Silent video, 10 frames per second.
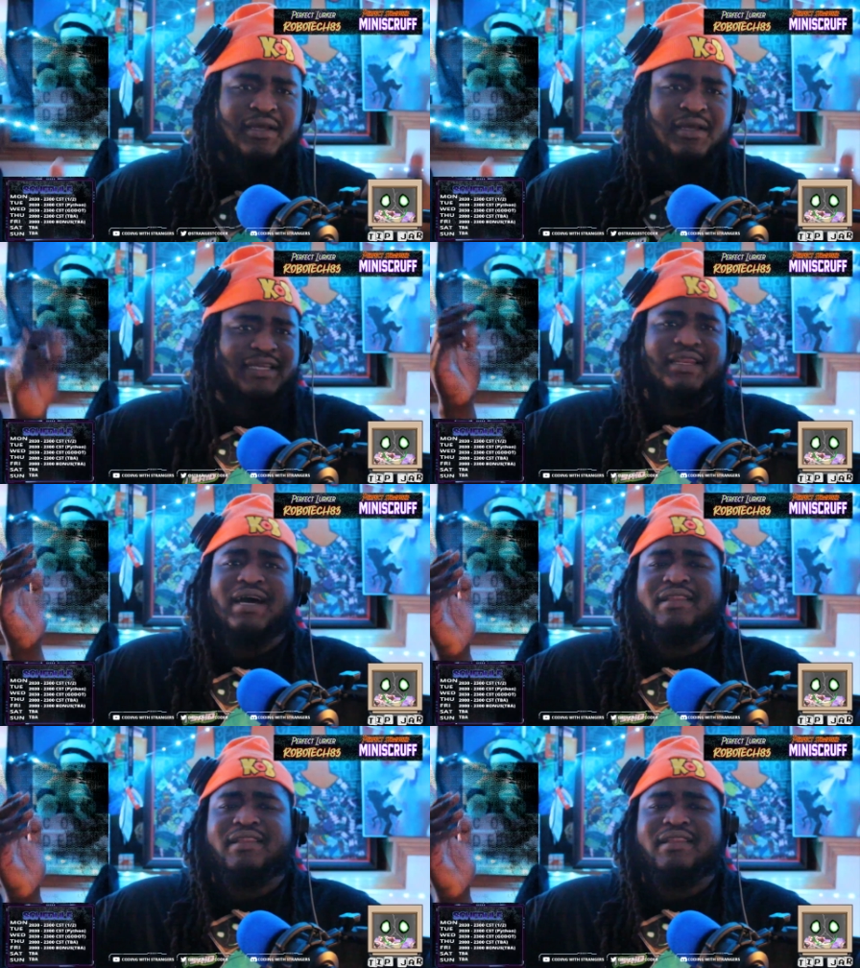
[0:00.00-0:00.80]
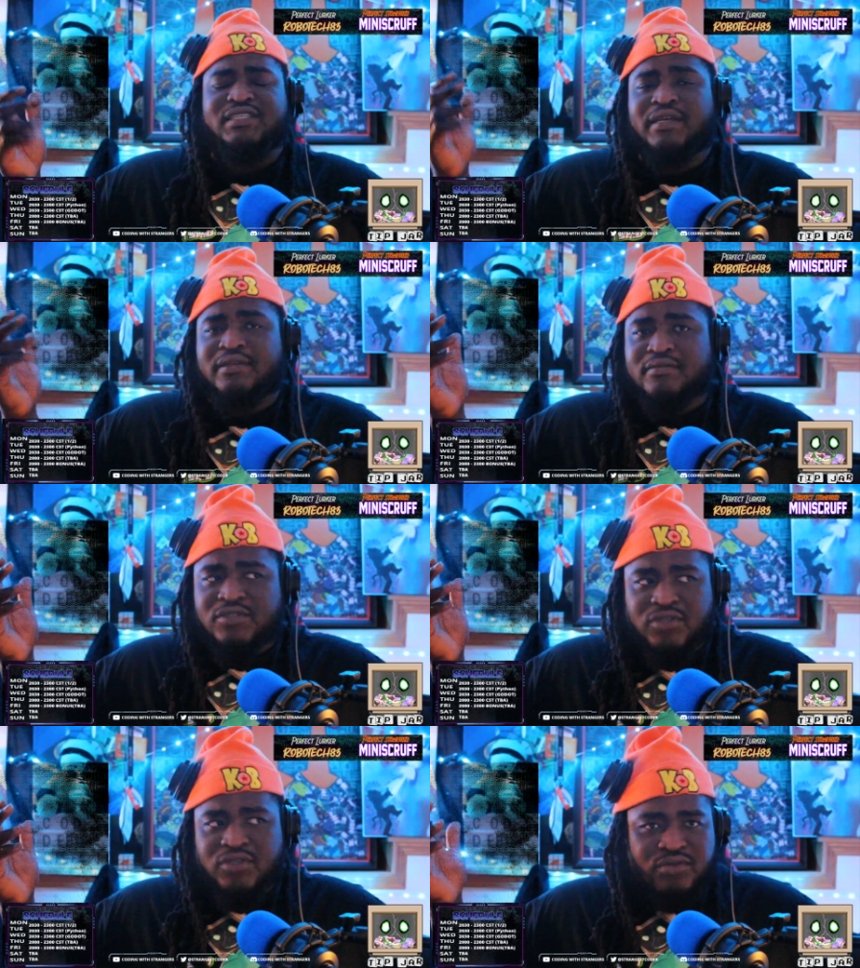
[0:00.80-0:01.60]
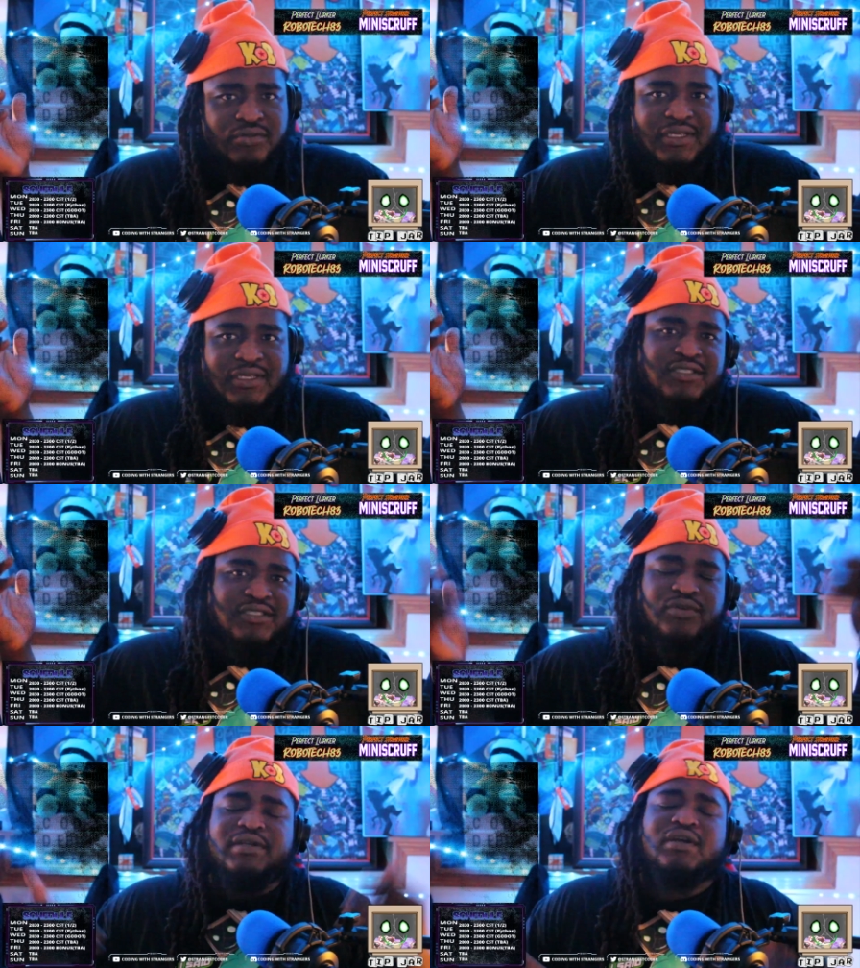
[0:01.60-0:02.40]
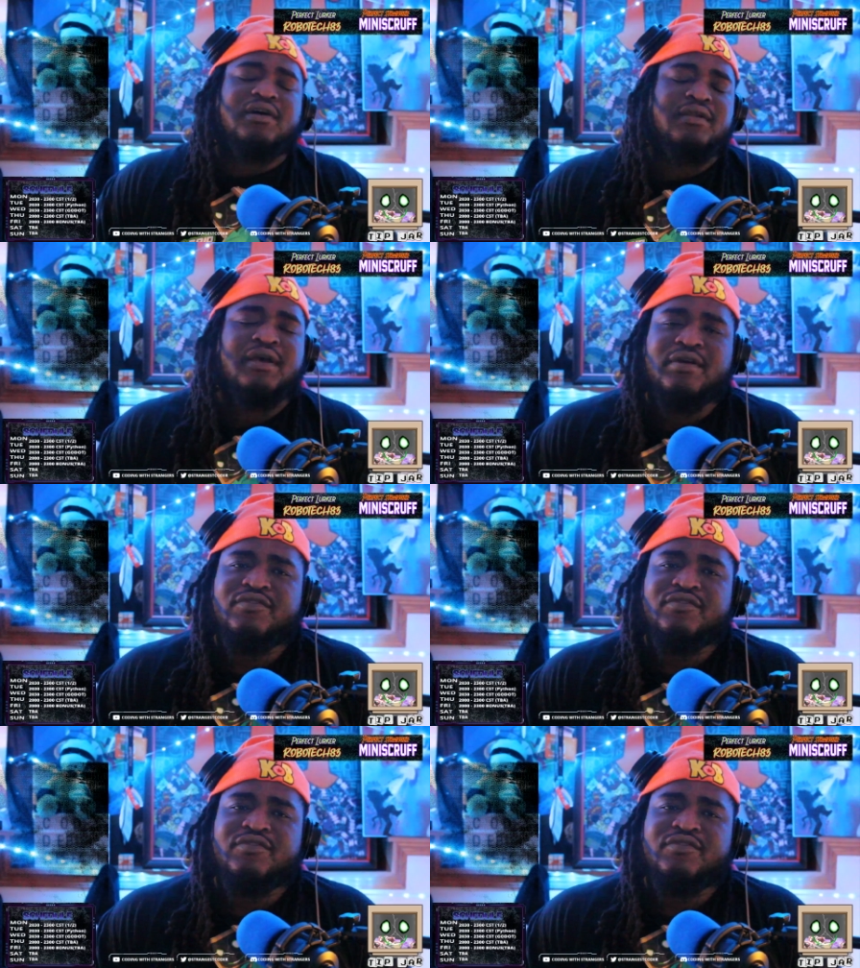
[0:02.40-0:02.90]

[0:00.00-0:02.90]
technology, social things going on,